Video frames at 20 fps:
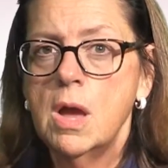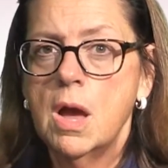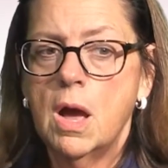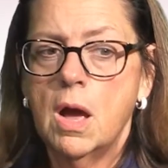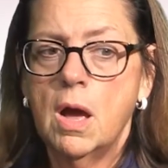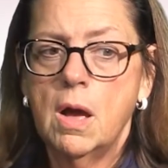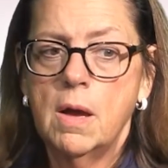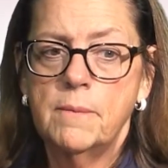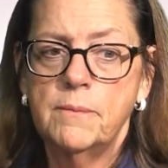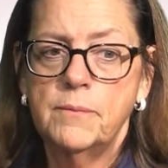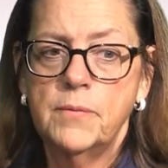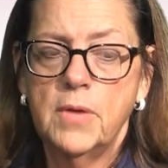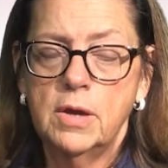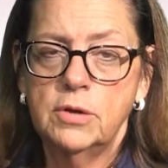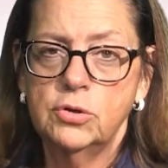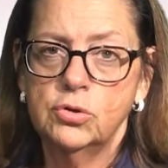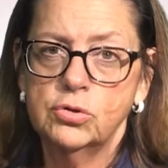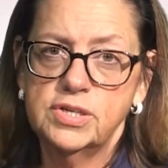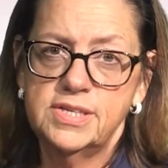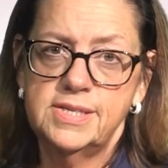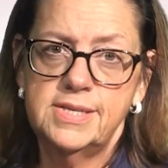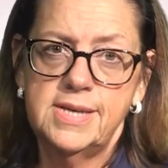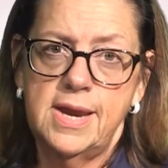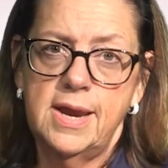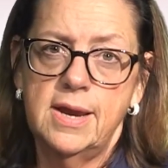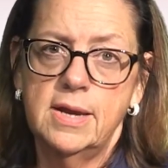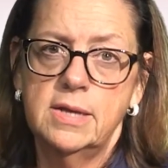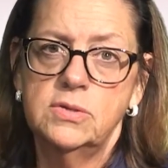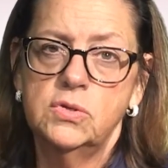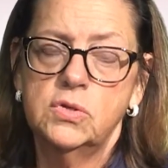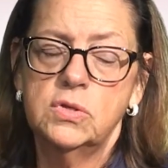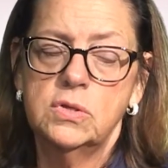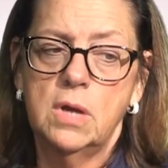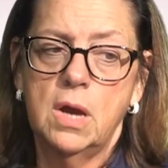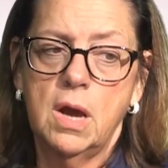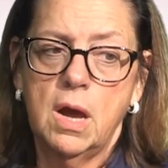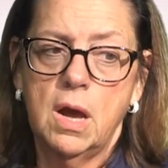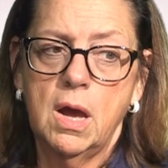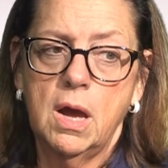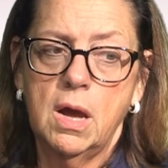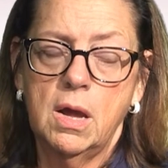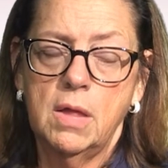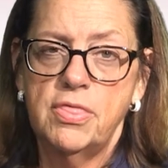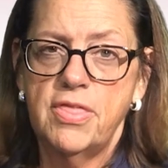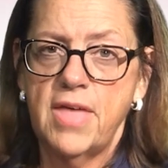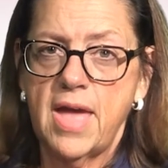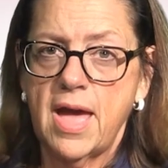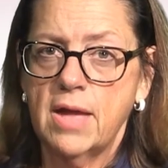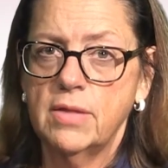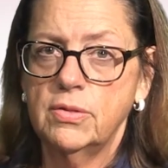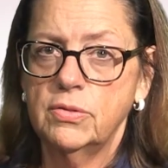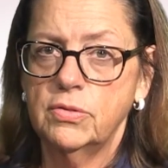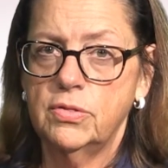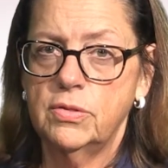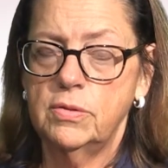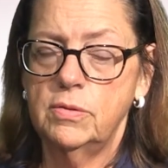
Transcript: understand that